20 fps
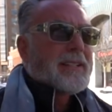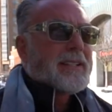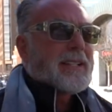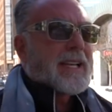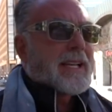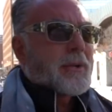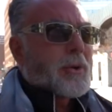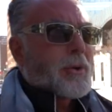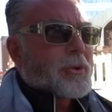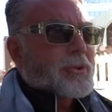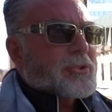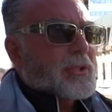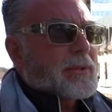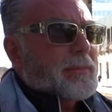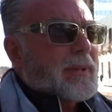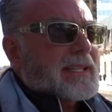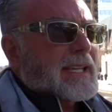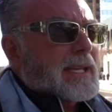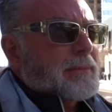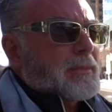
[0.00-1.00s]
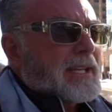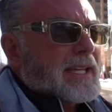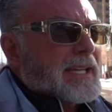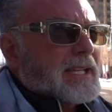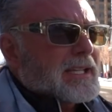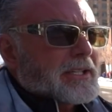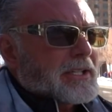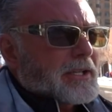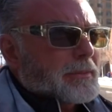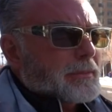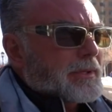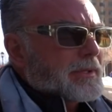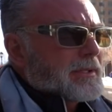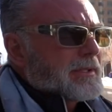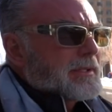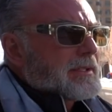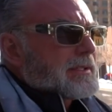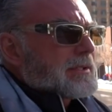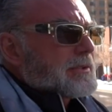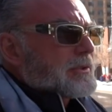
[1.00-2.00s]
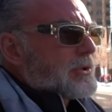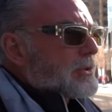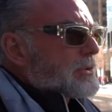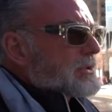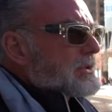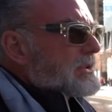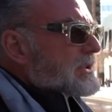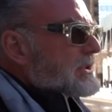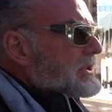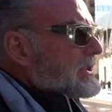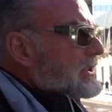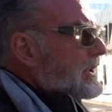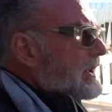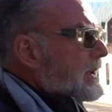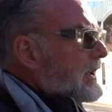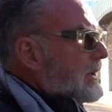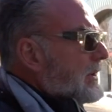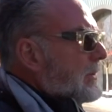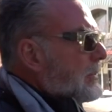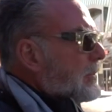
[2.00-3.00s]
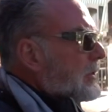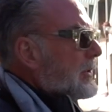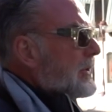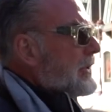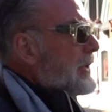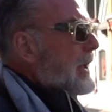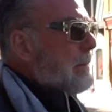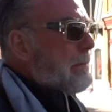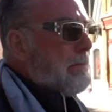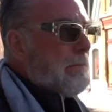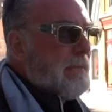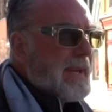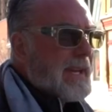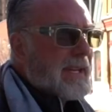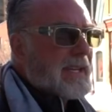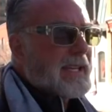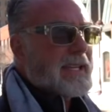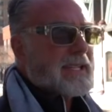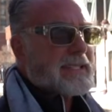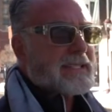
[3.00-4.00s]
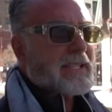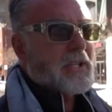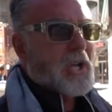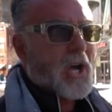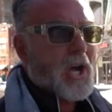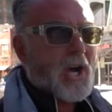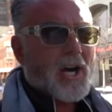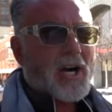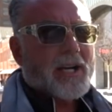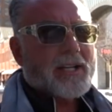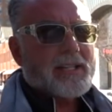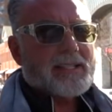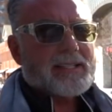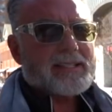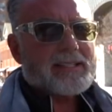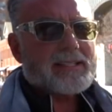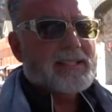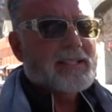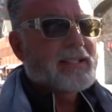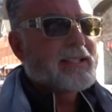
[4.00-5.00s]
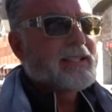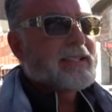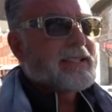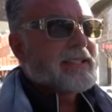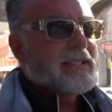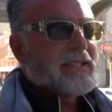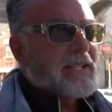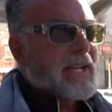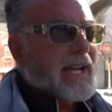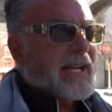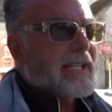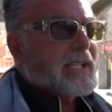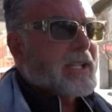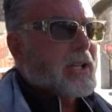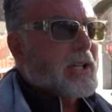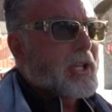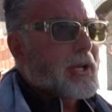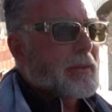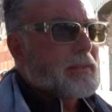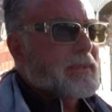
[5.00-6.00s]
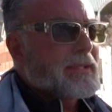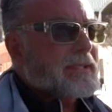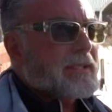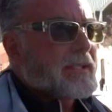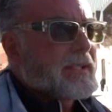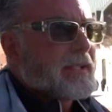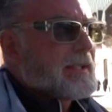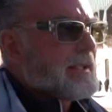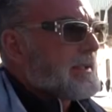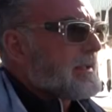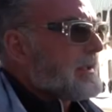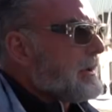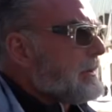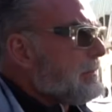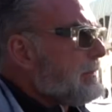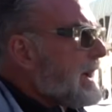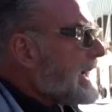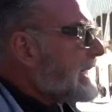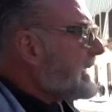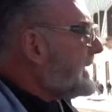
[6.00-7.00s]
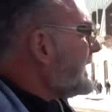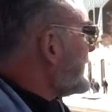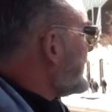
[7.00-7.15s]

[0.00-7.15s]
and also it became the Helium. Those were the biggest and hottest nightclubs back in the